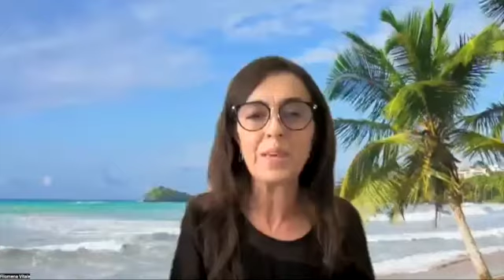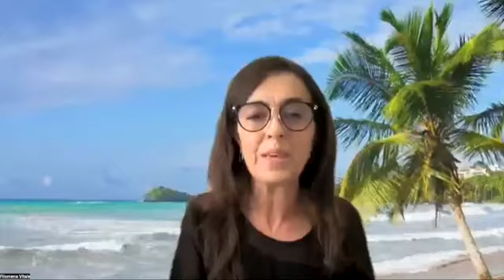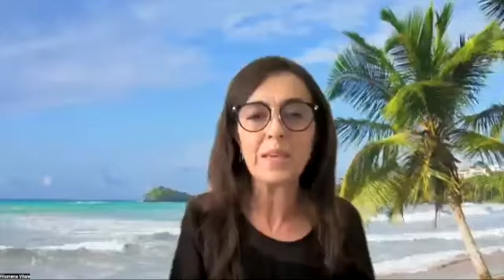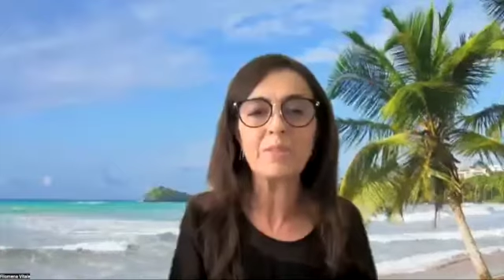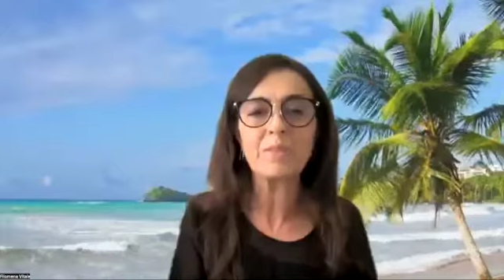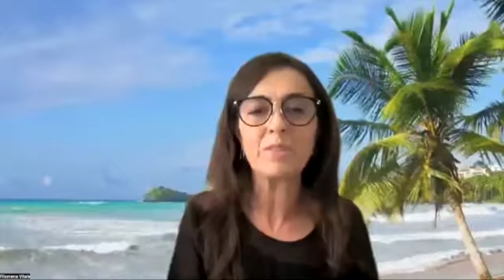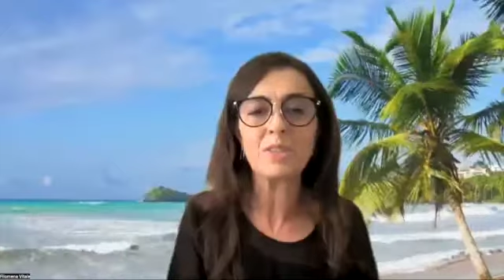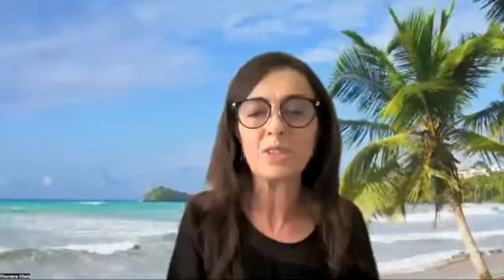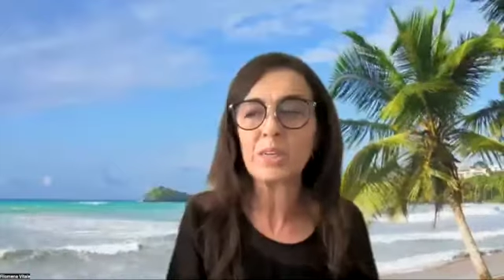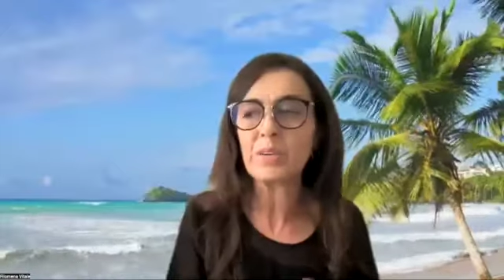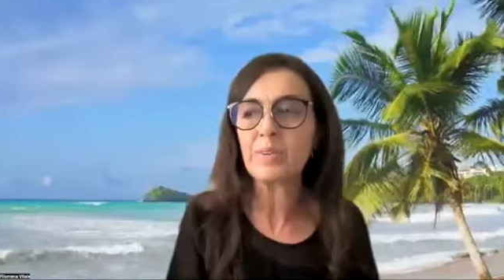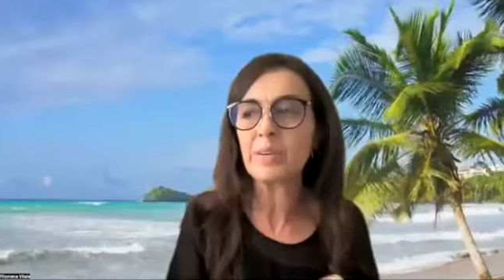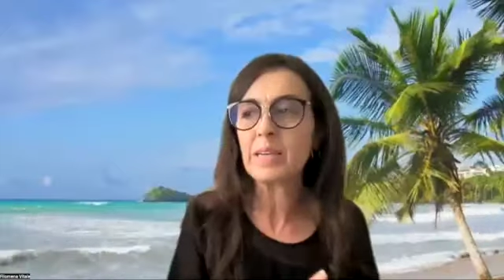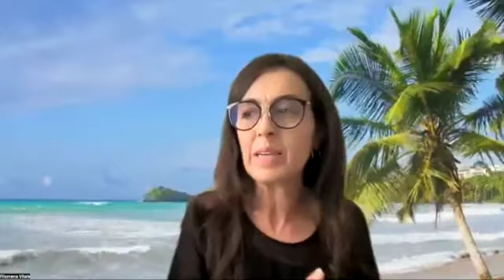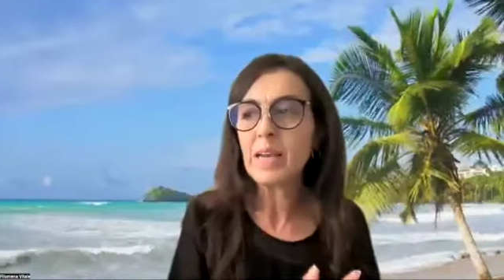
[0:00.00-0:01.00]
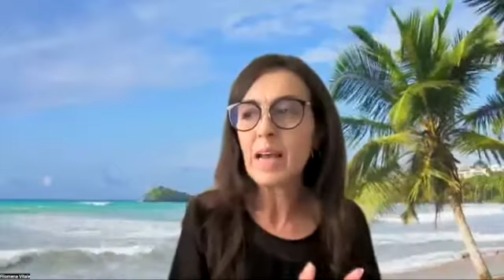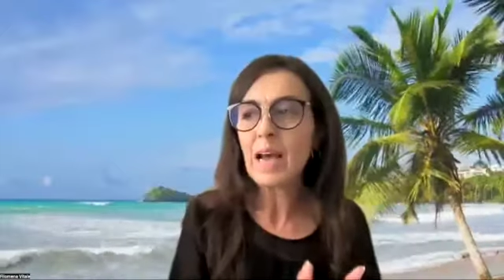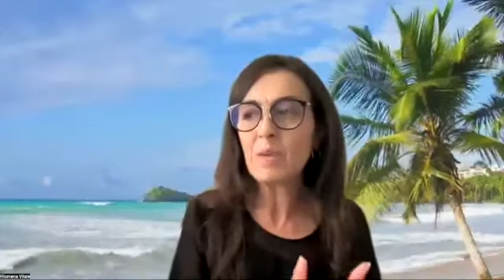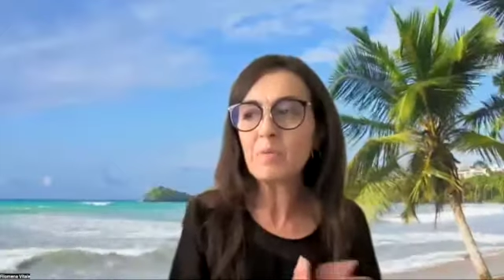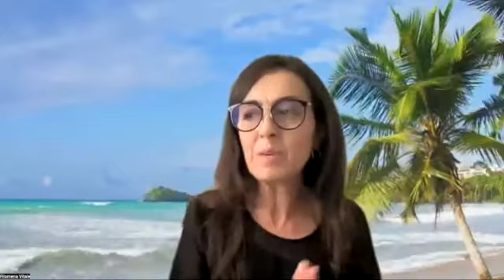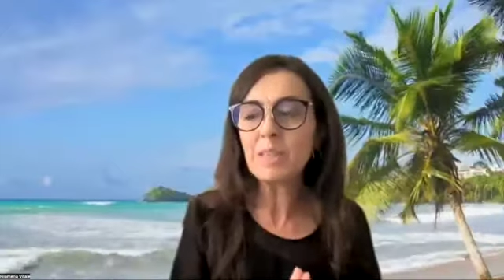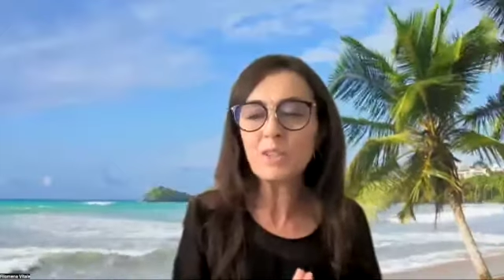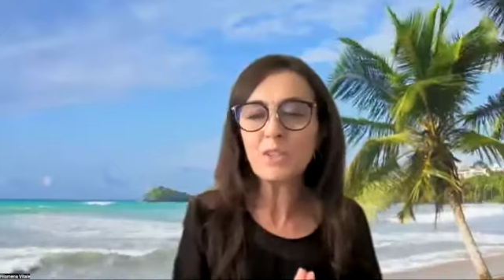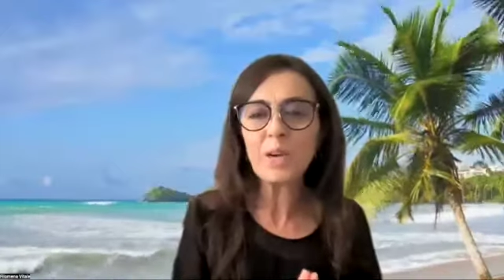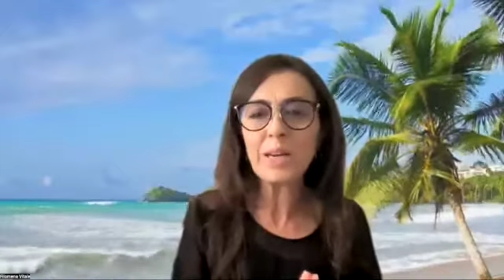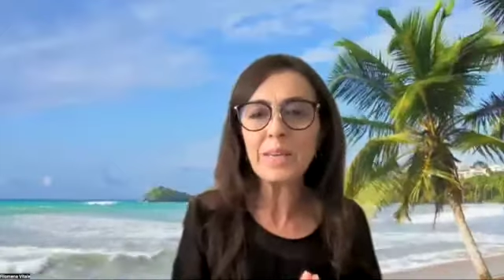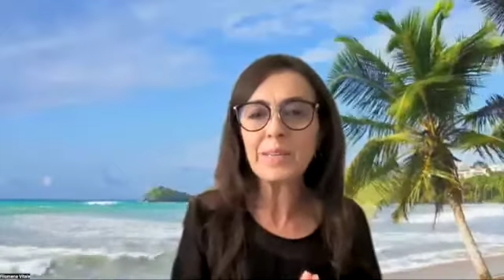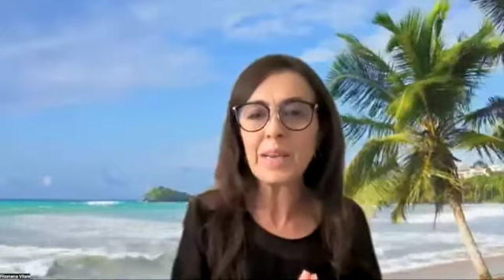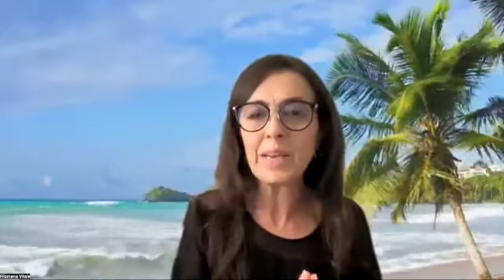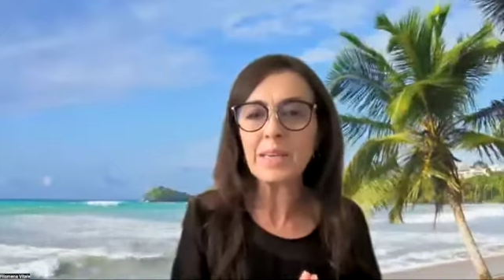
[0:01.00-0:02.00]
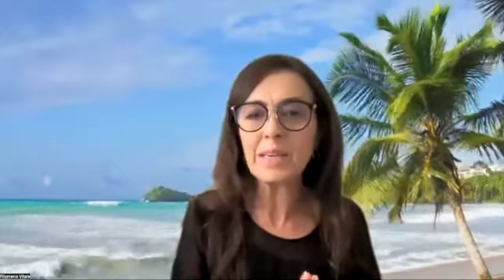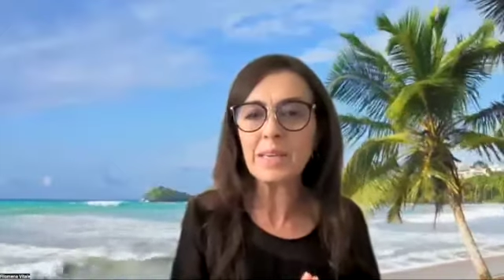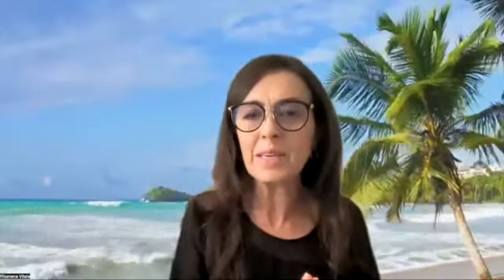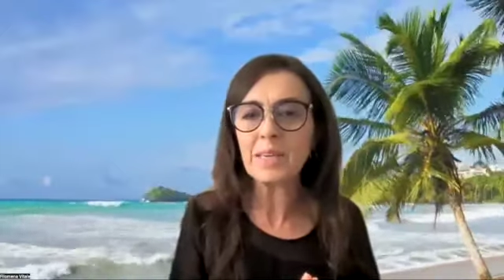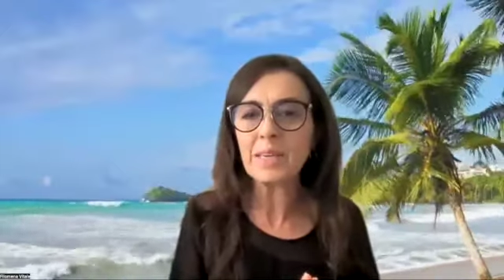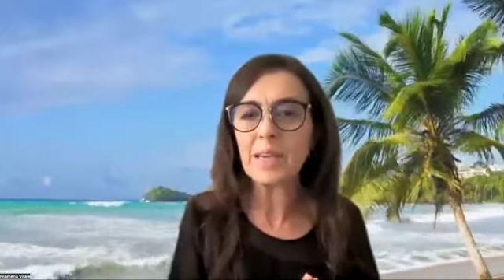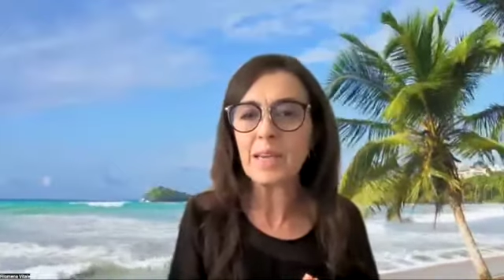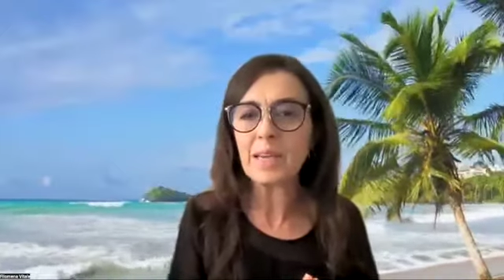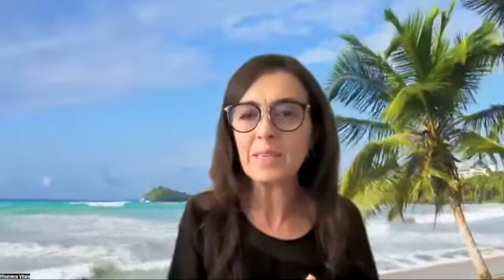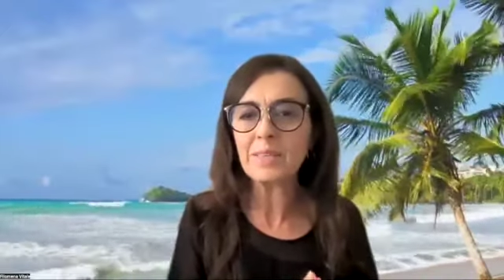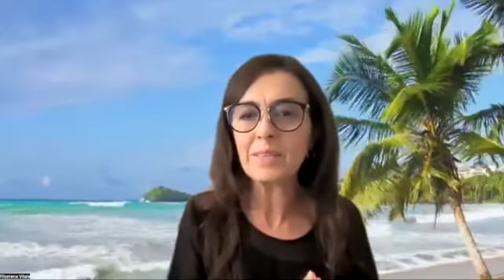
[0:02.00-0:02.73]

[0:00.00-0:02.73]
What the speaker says: Thank you for sharing. I'm going to try Dana again.